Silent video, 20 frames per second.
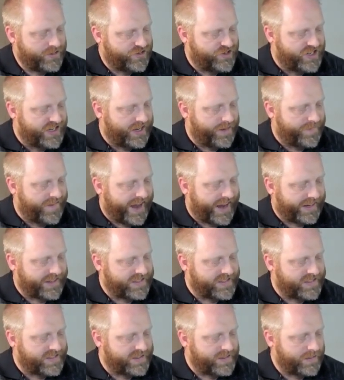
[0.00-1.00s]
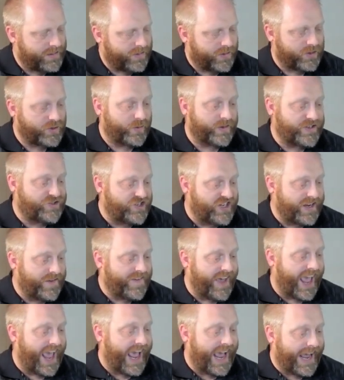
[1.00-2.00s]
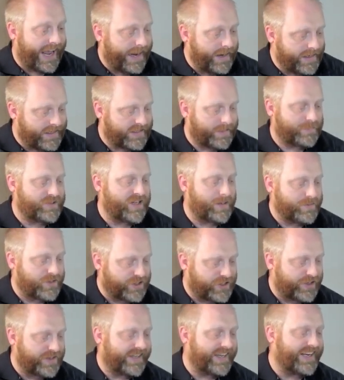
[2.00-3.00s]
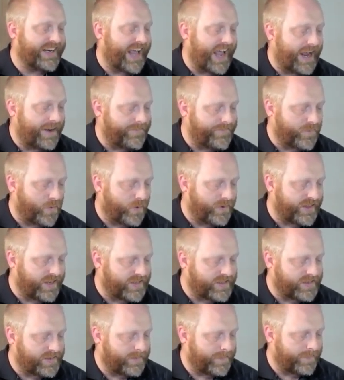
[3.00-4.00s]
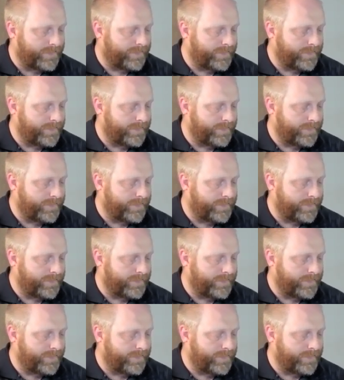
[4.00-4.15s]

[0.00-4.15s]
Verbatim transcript: g of x, or sorry, g of a, because I'm substituting an a for this.